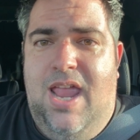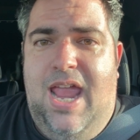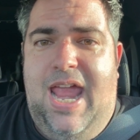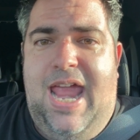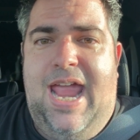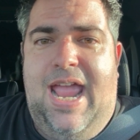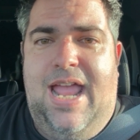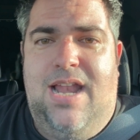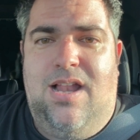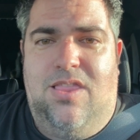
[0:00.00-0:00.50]

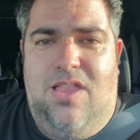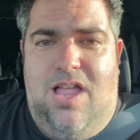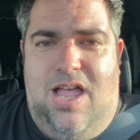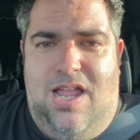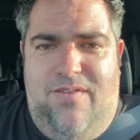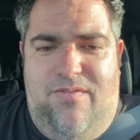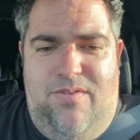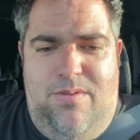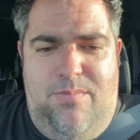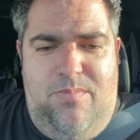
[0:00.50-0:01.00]
And a
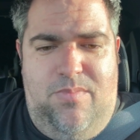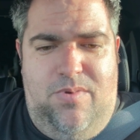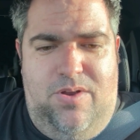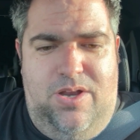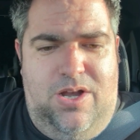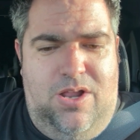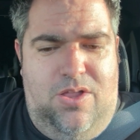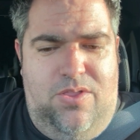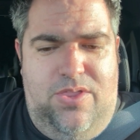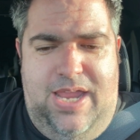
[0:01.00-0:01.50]
lot of them,
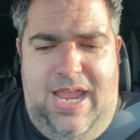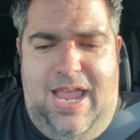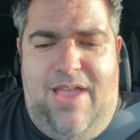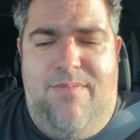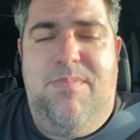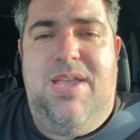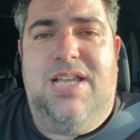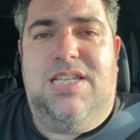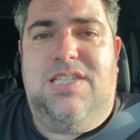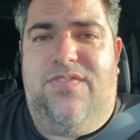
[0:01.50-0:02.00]
you know, they have
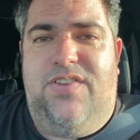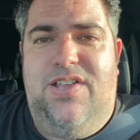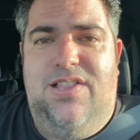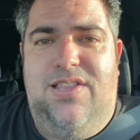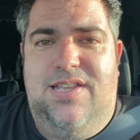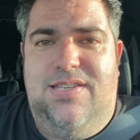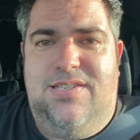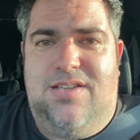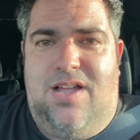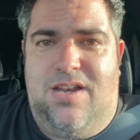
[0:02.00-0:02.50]
mixed
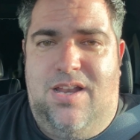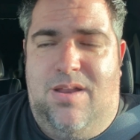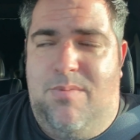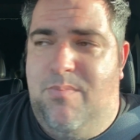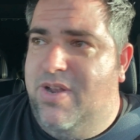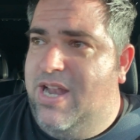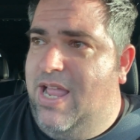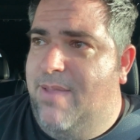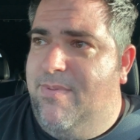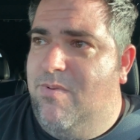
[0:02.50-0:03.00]
feelings on there.
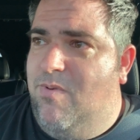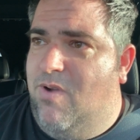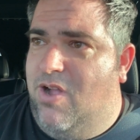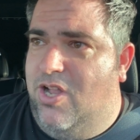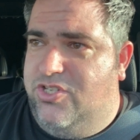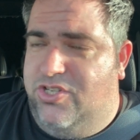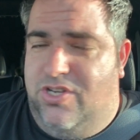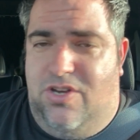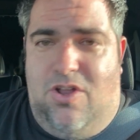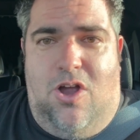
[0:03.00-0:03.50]
But I've been
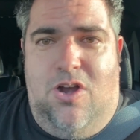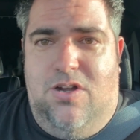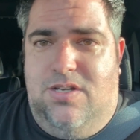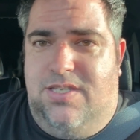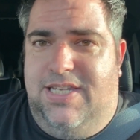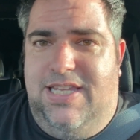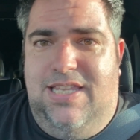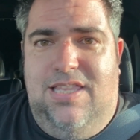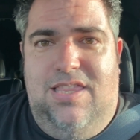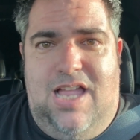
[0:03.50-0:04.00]
watching
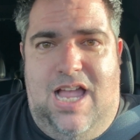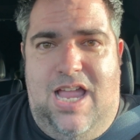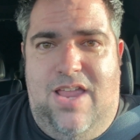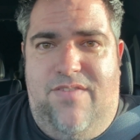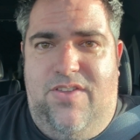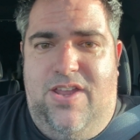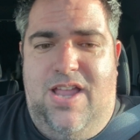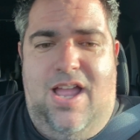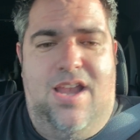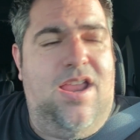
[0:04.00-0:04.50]
RT
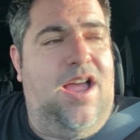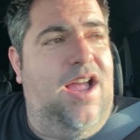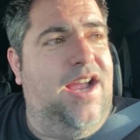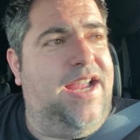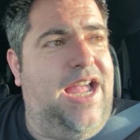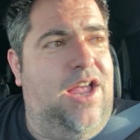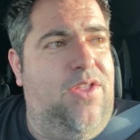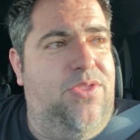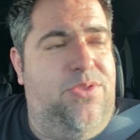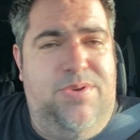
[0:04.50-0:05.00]
Life. You got
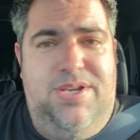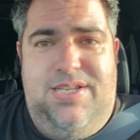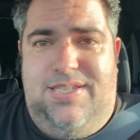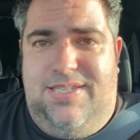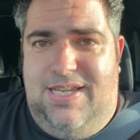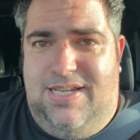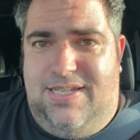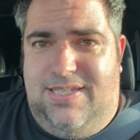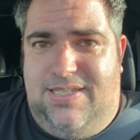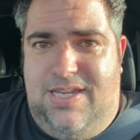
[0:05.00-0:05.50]
Knockout
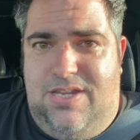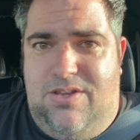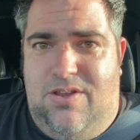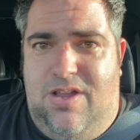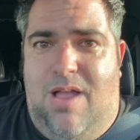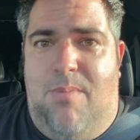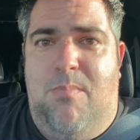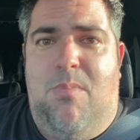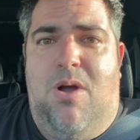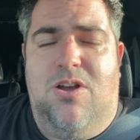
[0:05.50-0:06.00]
360. You
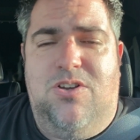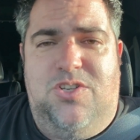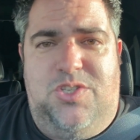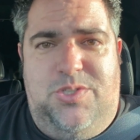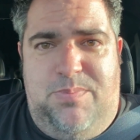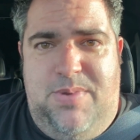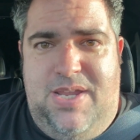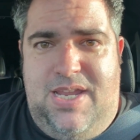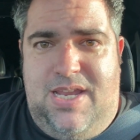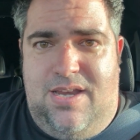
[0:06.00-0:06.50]
got Mars
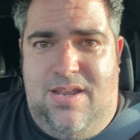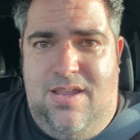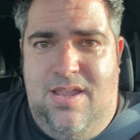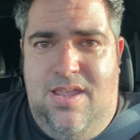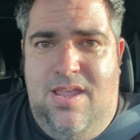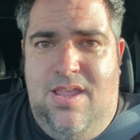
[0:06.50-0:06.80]
Speed.